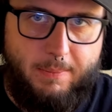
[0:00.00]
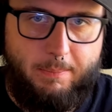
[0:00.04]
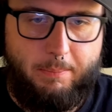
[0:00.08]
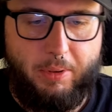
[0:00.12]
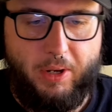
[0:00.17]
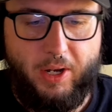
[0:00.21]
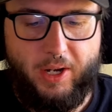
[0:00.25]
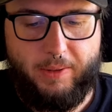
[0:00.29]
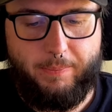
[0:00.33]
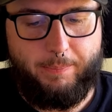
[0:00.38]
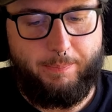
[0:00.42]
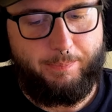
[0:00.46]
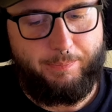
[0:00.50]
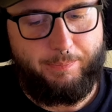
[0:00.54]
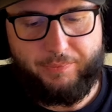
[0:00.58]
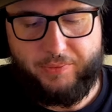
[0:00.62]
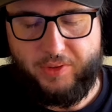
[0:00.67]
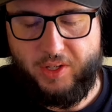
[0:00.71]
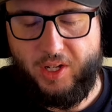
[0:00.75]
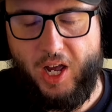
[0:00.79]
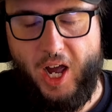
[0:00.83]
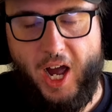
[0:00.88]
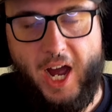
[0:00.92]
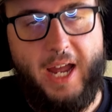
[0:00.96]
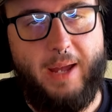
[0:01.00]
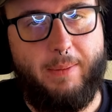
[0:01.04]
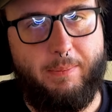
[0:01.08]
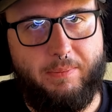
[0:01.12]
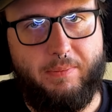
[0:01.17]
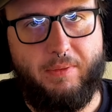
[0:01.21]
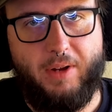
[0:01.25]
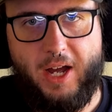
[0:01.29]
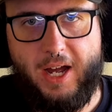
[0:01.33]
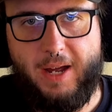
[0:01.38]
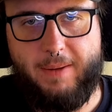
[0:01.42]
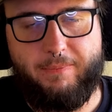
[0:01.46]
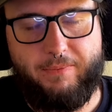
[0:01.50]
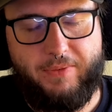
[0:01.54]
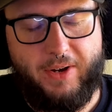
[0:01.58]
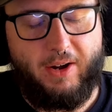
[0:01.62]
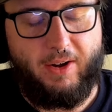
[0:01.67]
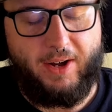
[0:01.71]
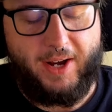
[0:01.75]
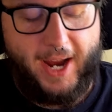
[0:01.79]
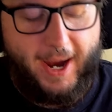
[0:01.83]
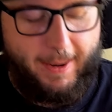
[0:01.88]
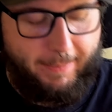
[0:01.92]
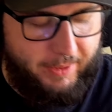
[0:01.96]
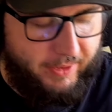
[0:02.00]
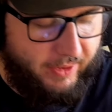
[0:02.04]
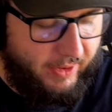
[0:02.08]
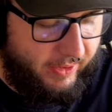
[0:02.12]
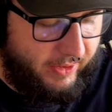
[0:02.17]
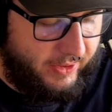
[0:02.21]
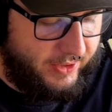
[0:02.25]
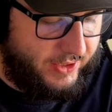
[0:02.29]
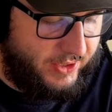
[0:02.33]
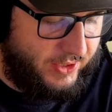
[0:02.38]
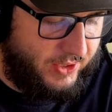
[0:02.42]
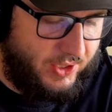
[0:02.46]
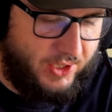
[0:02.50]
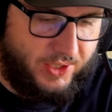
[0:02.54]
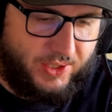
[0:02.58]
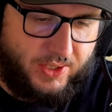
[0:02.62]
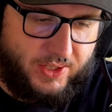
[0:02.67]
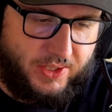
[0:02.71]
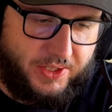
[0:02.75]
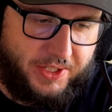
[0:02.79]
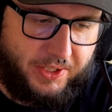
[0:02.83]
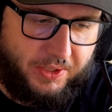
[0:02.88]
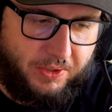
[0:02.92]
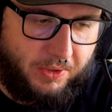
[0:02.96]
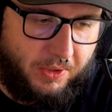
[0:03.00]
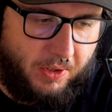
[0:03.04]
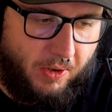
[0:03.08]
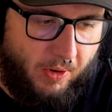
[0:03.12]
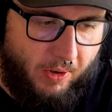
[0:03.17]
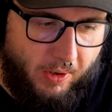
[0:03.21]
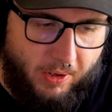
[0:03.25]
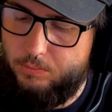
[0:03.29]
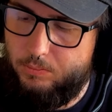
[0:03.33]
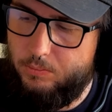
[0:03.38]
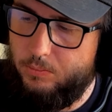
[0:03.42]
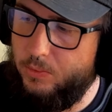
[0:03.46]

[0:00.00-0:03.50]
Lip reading: but I'm very happy that this is just a single car.